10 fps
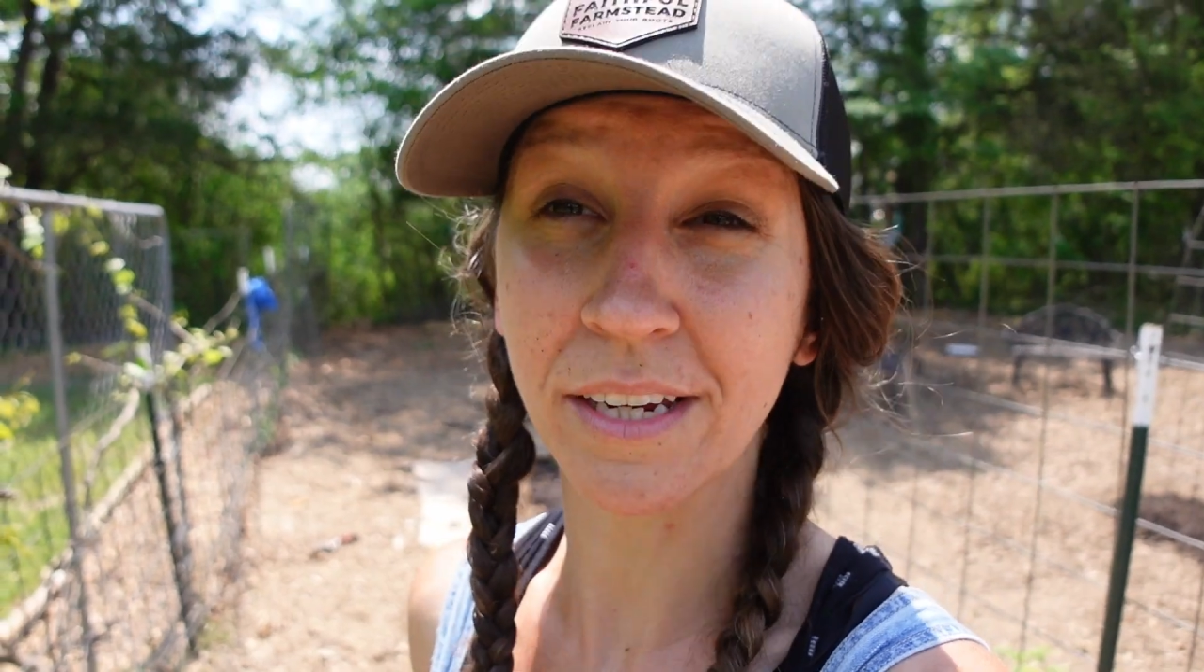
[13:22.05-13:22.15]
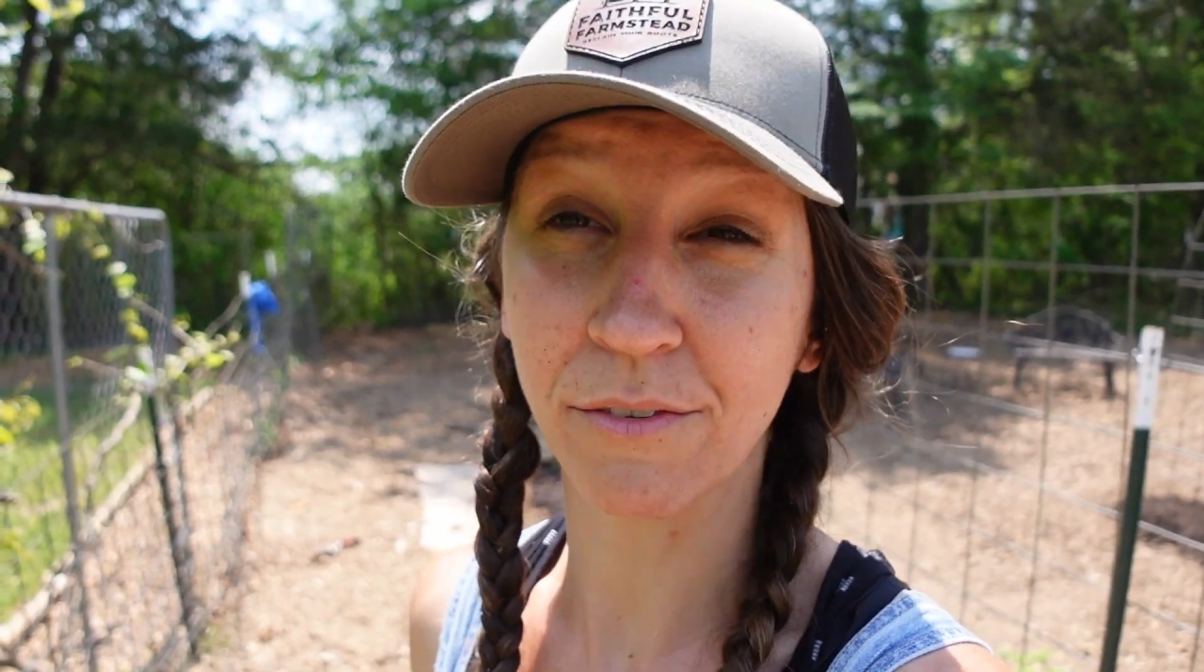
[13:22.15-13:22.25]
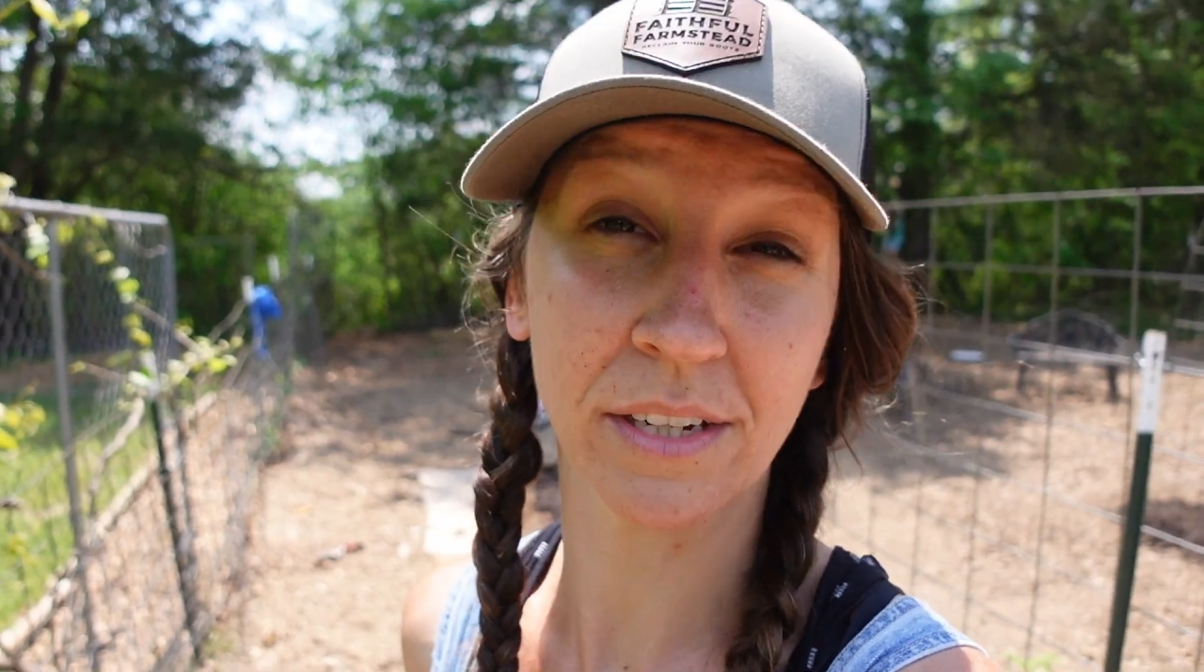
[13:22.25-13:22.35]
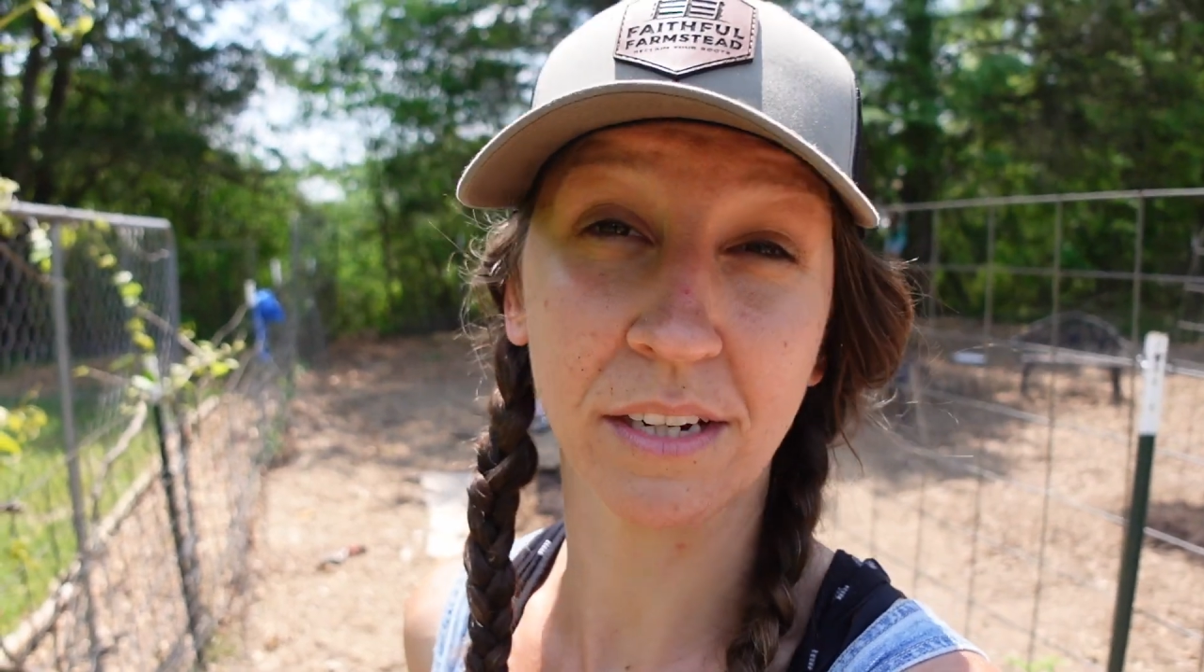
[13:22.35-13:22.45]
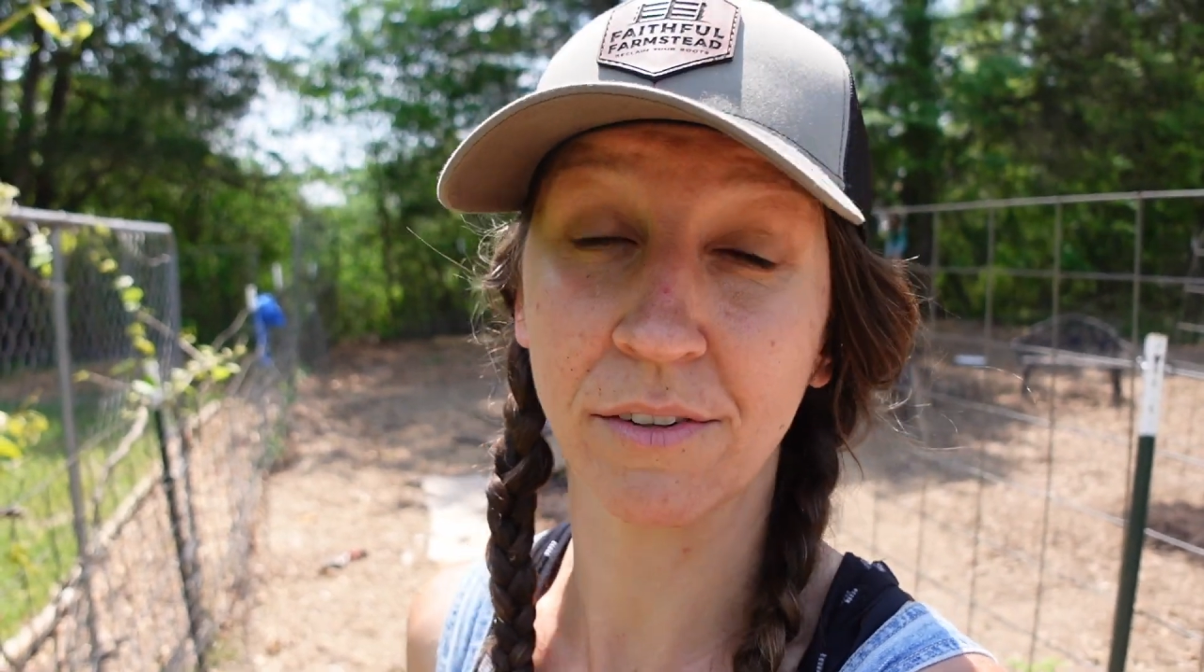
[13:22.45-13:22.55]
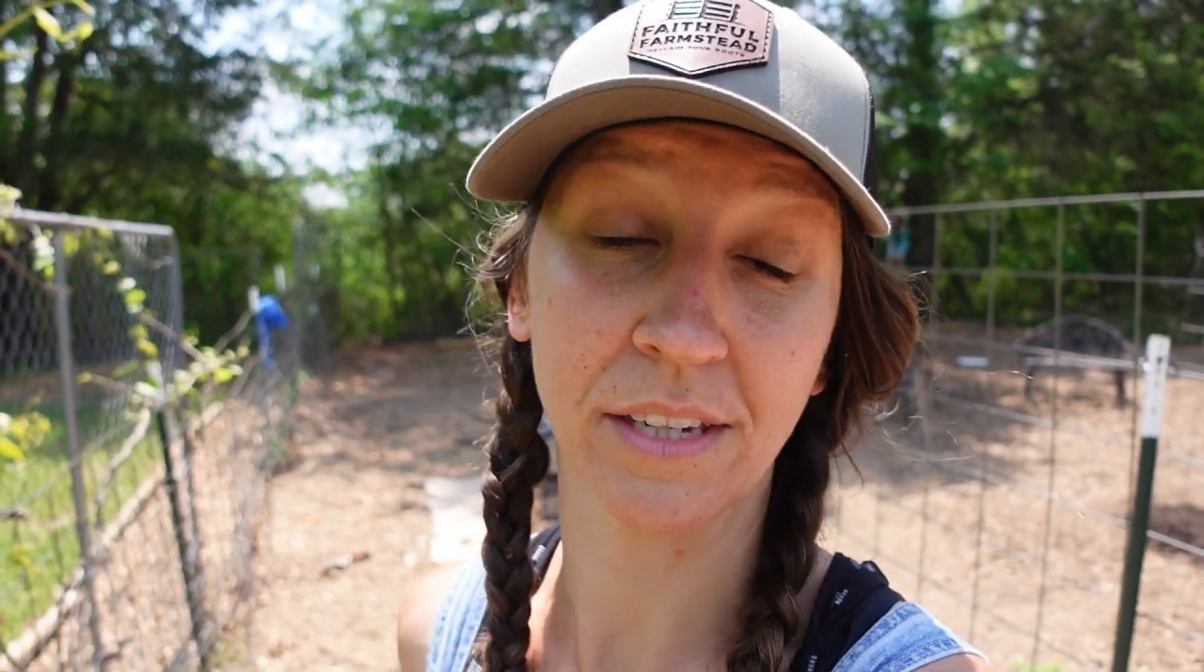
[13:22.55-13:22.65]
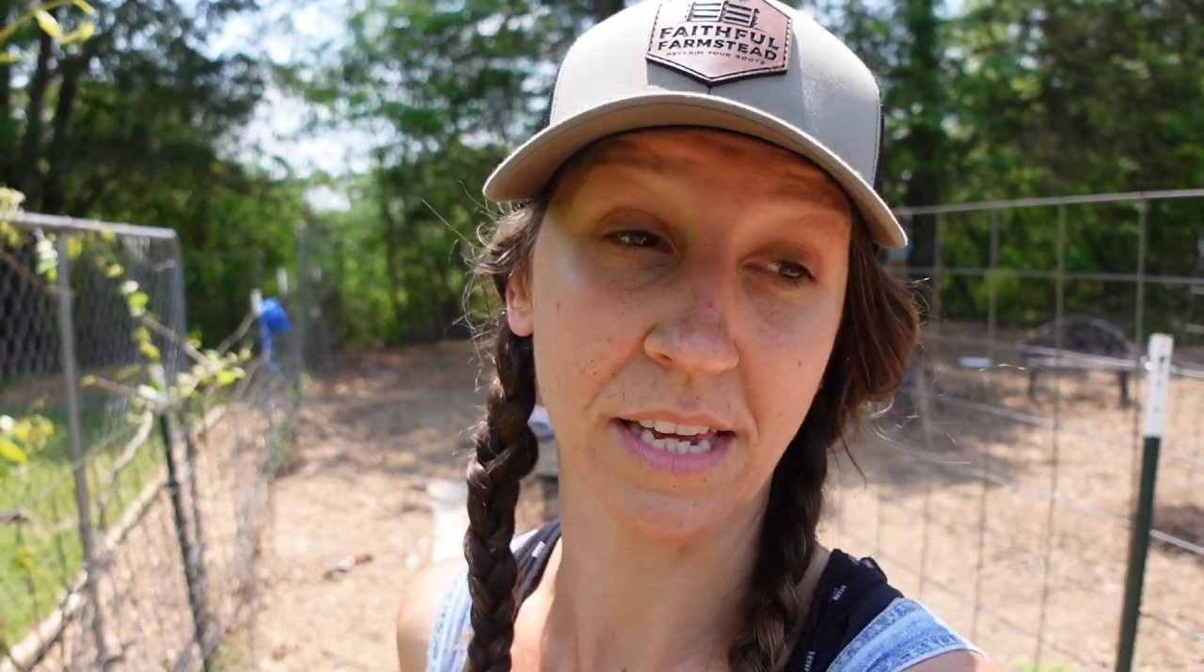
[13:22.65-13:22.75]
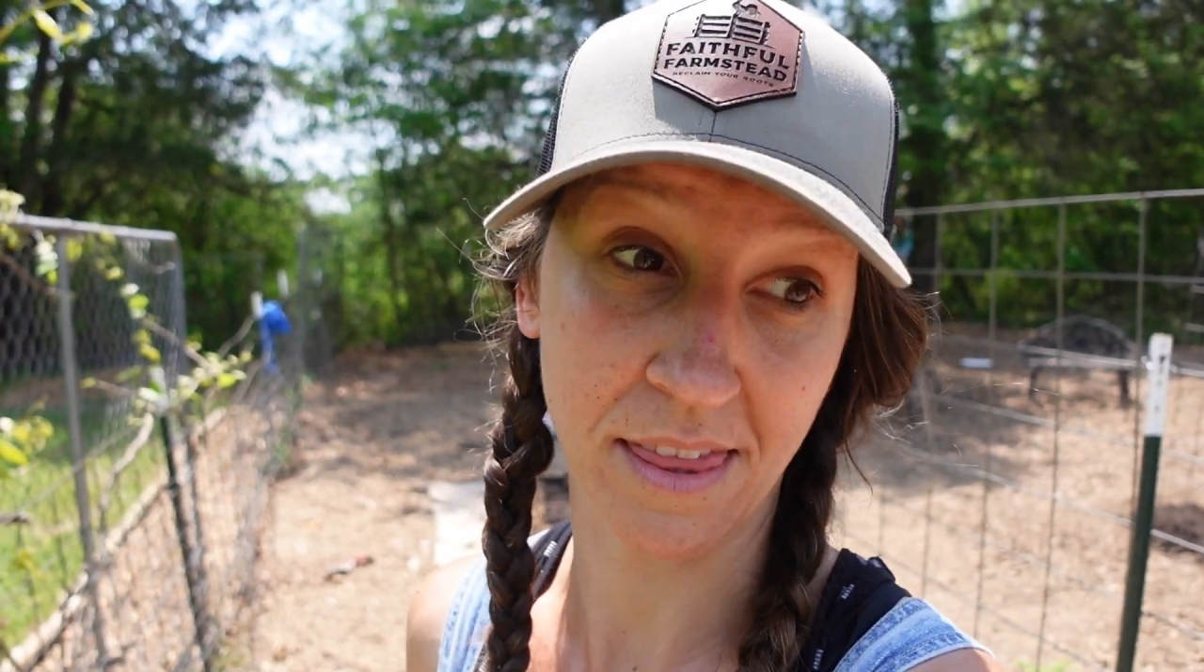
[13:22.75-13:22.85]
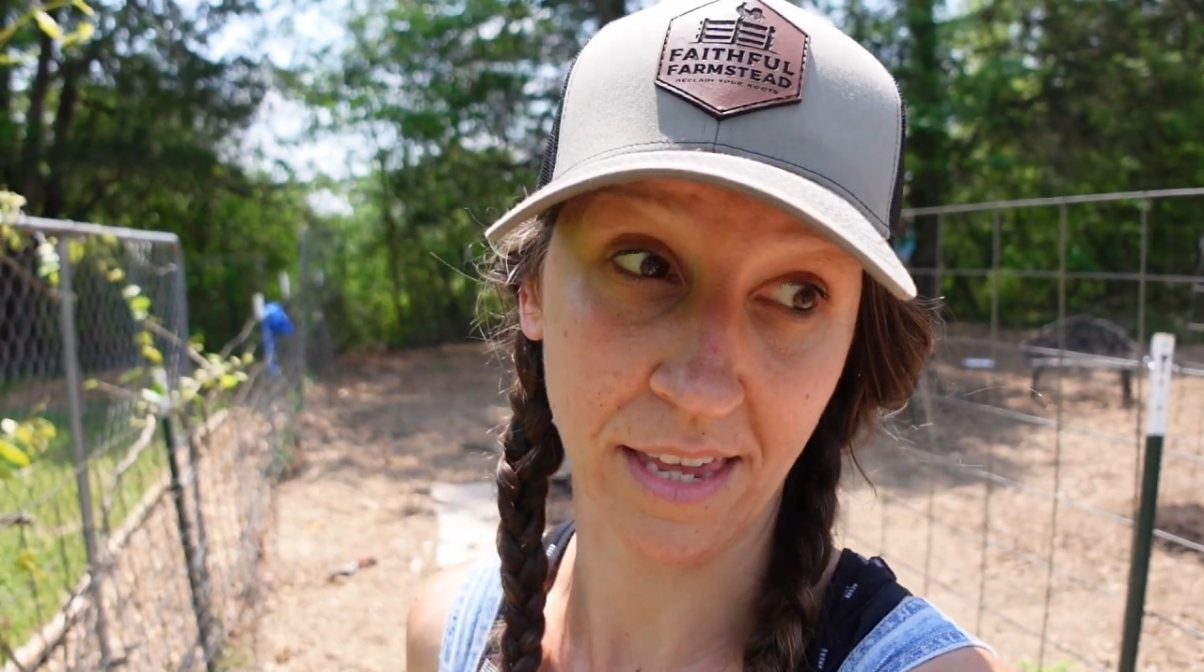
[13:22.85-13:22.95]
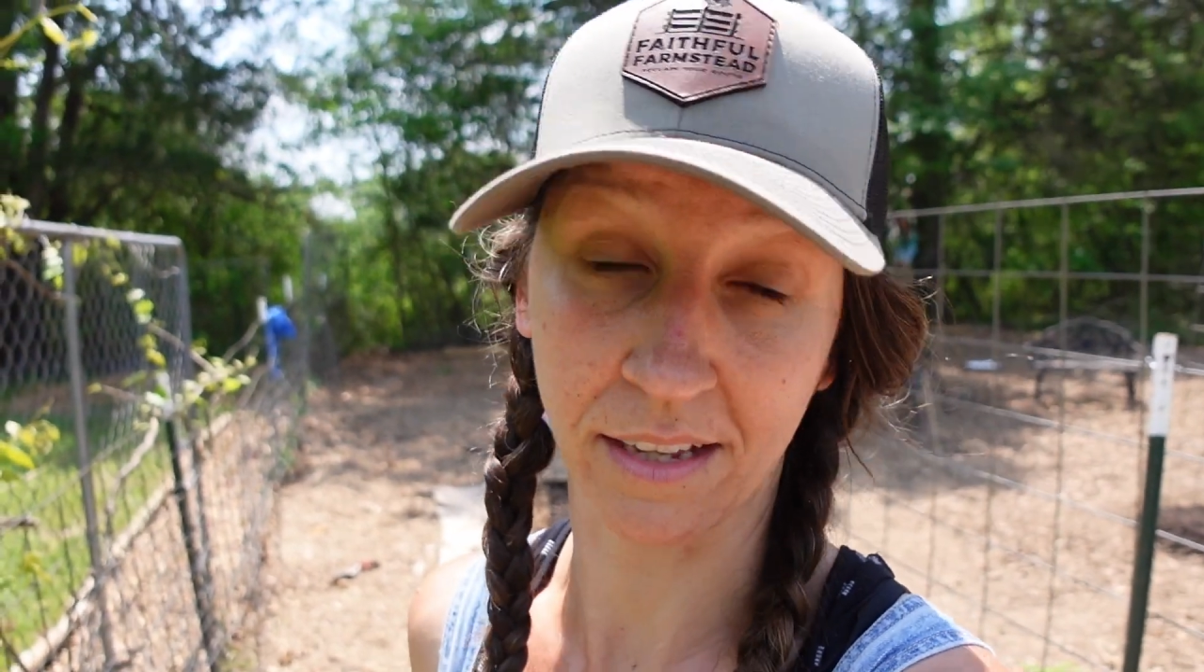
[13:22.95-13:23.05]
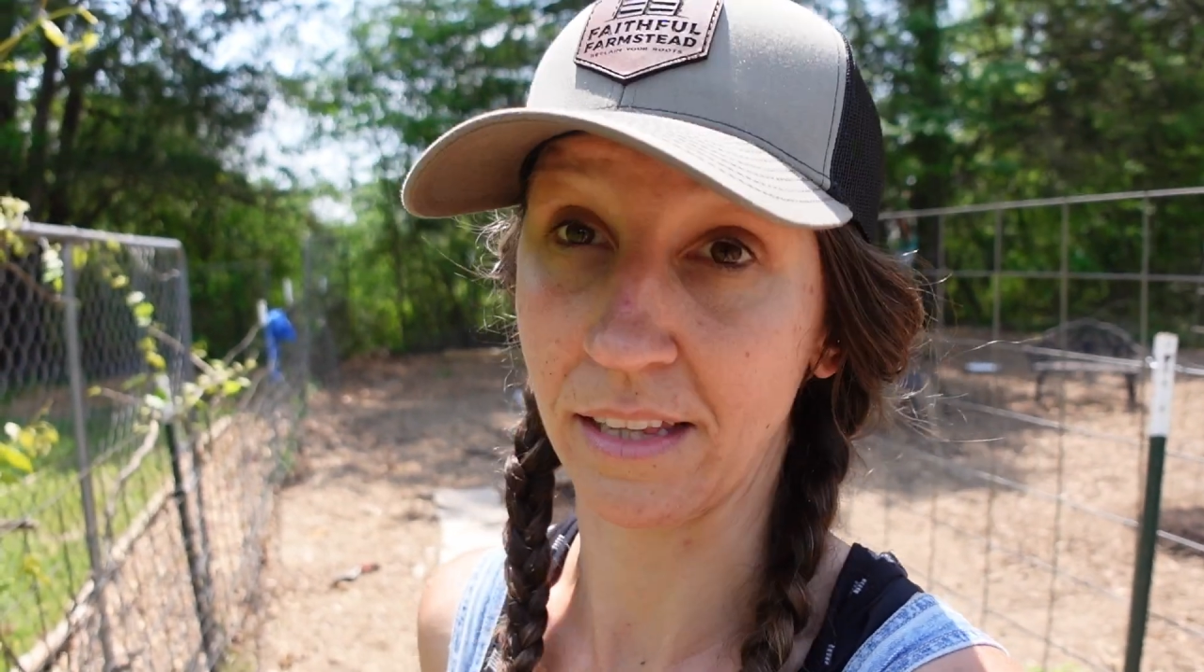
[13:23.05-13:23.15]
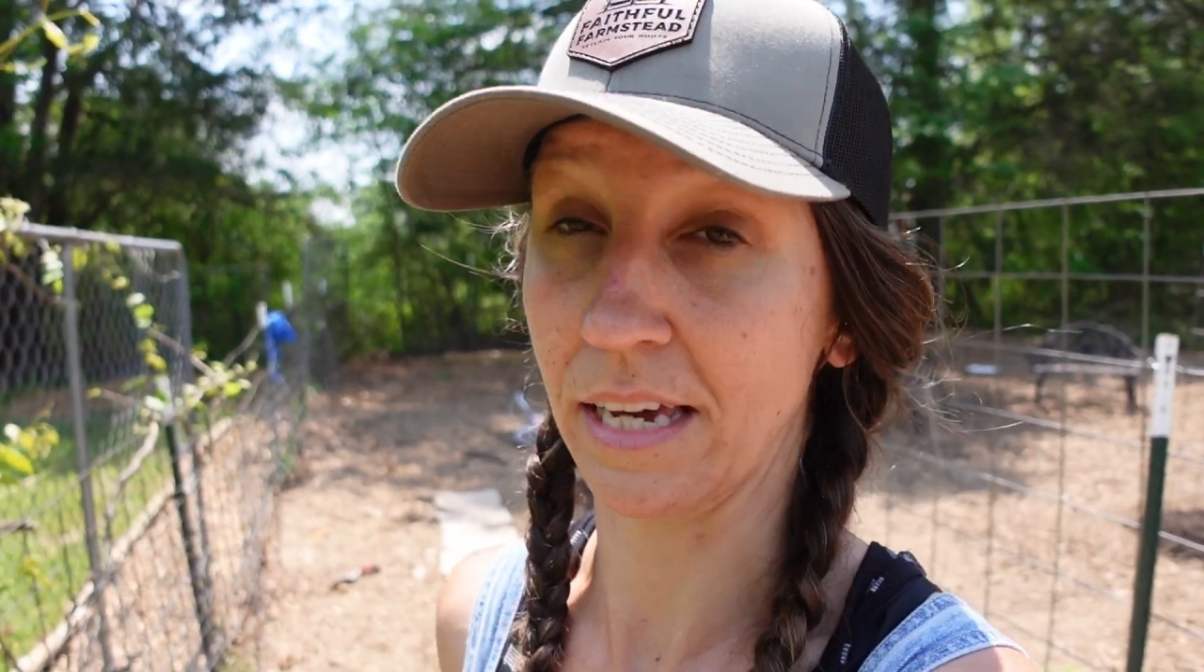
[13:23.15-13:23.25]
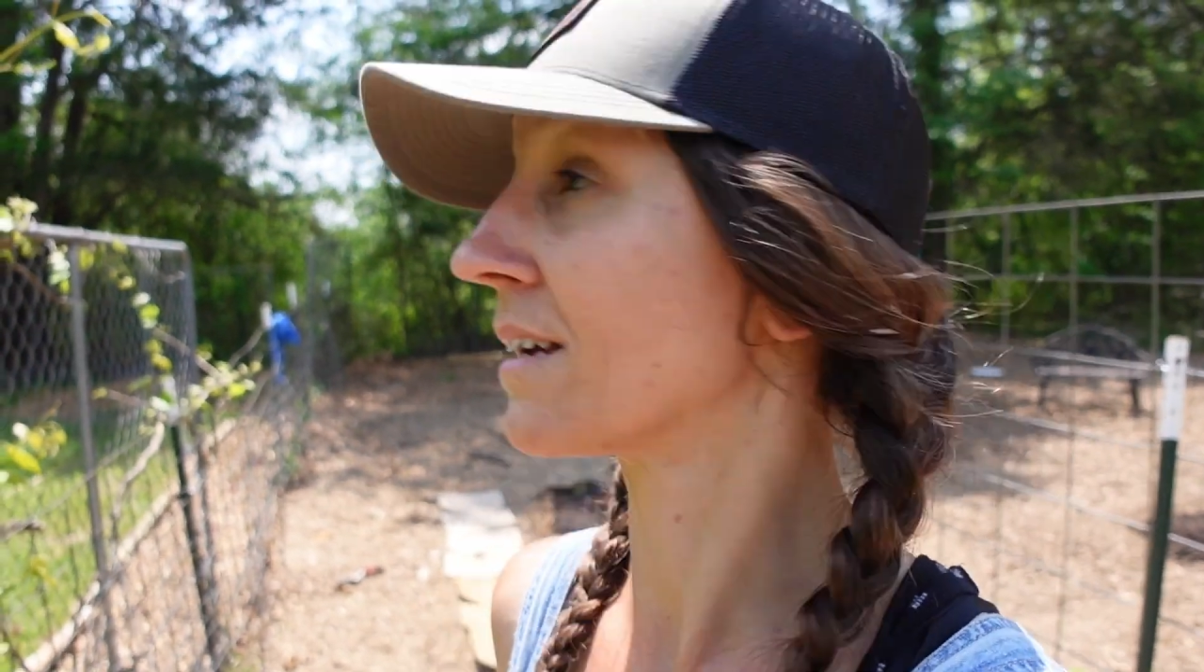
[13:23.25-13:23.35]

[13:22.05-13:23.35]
really, really thickly.